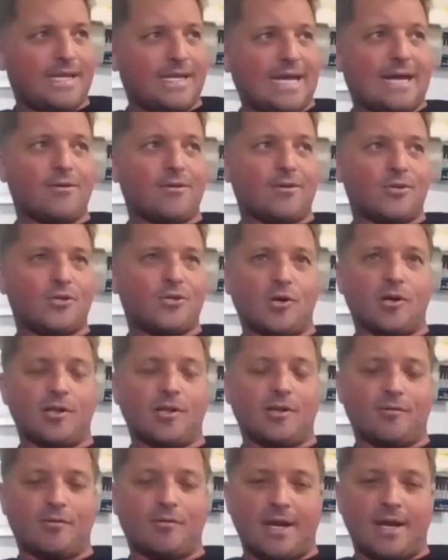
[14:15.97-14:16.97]
be down in
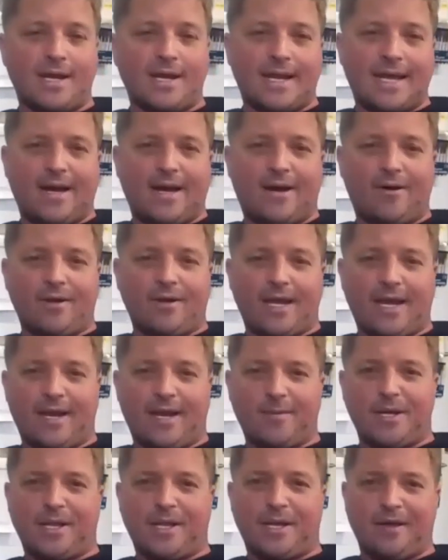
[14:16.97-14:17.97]
Charlotte right now
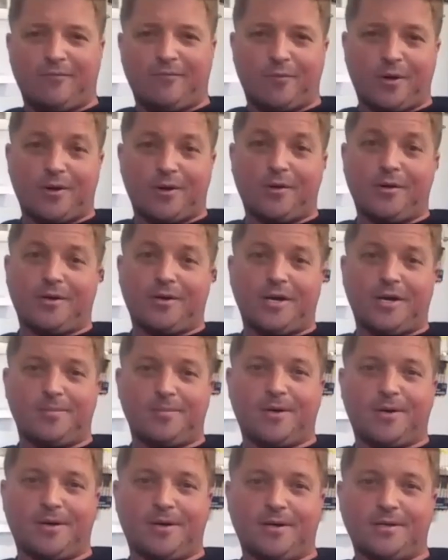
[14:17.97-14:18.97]
hating my life working on
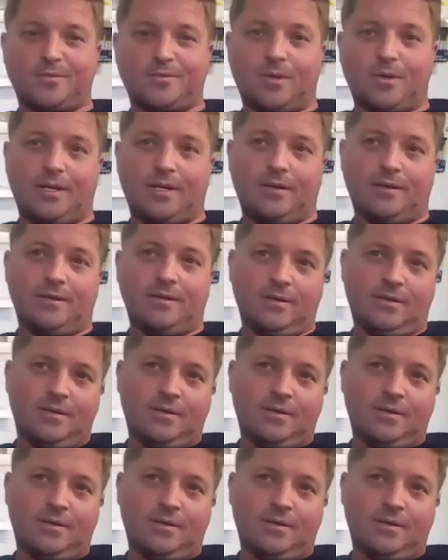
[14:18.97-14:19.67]
cup cars, when